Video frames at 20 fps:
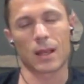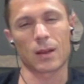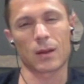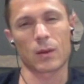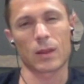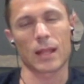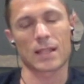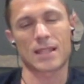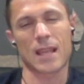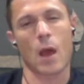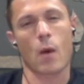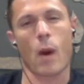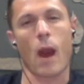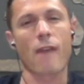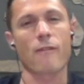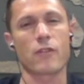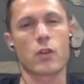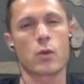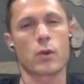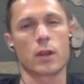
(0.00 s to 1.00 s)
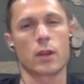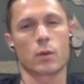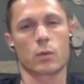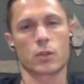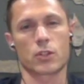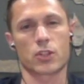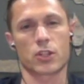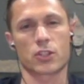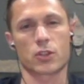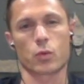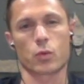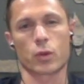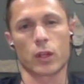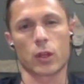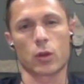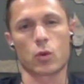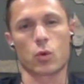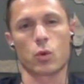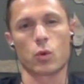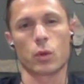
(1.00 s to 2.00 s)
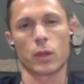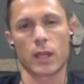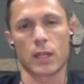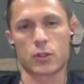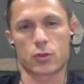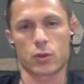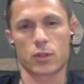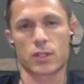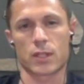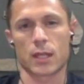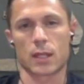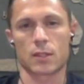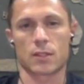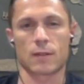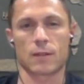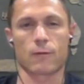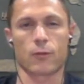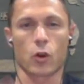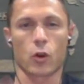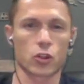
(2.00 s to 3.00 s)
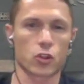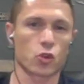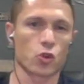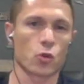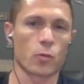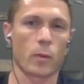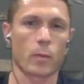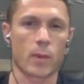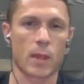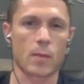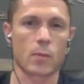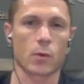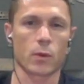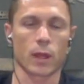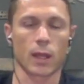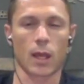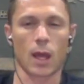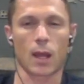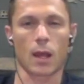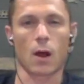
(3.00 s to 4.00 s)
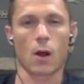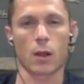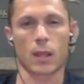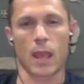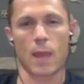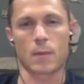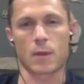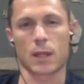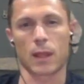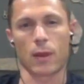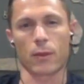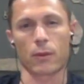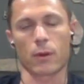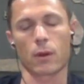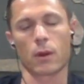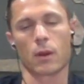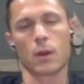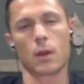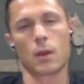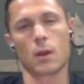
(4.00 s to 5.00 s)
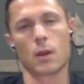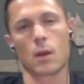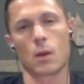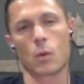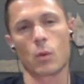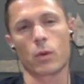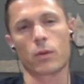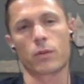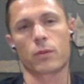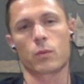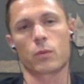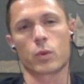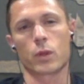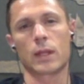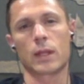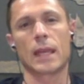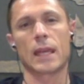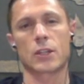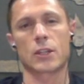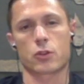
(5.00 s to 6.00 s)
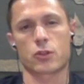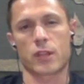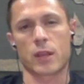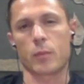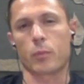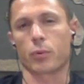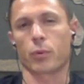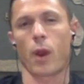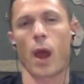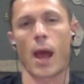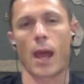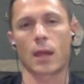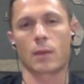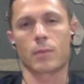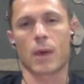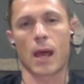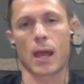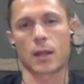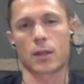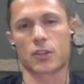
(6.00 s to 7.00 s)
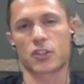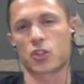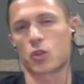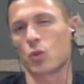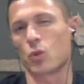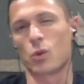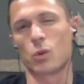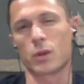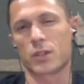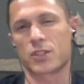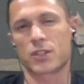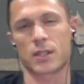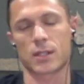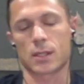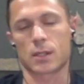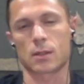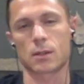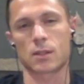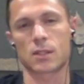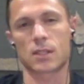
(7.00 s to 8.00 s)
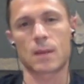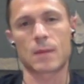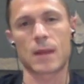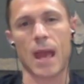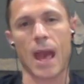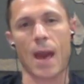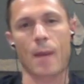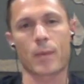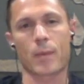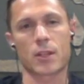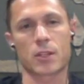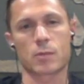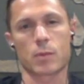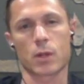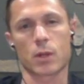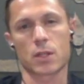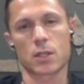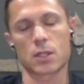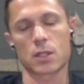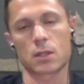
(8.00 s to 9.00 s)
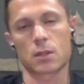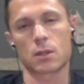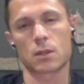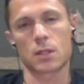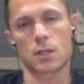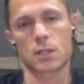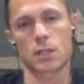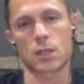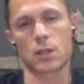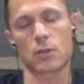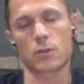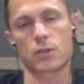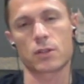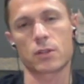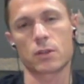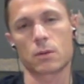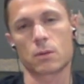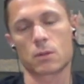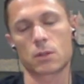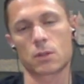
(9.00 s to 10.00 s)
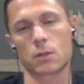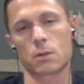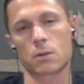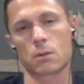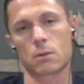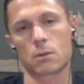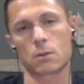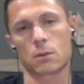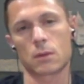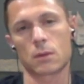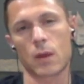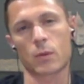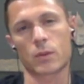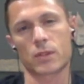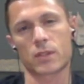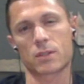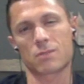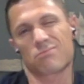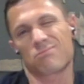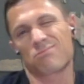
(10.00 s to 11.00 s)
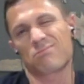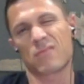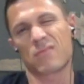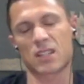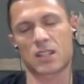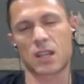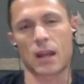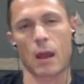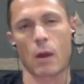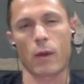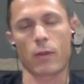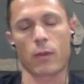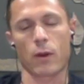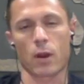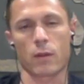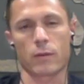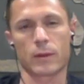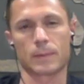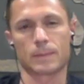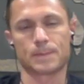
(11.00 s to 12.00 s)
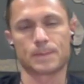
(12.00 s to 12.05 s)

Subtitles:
that's how I viewed it, was just a really cool, interesting, diverse group of people that kind of all came together with really interesting pride behind a school, which doesn't seem to happen as much as it used to. So it's kind of how I thought of it.